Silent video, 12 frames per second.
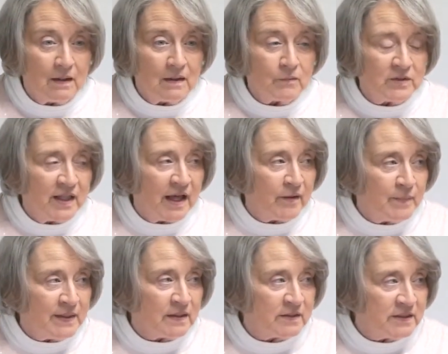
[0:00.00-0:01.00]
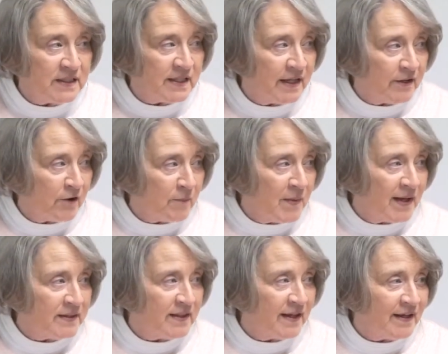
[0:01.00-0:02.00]
Would that have been a good thing or a
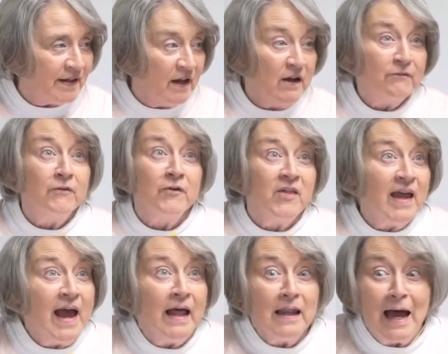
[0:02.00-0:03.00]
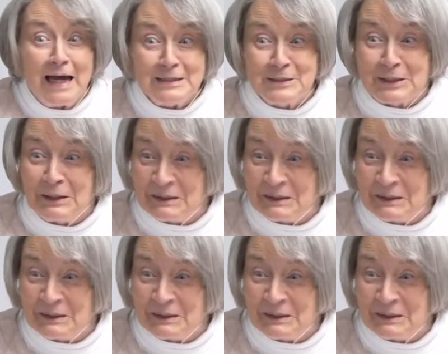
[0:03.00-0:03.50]
bad thing for the Allies?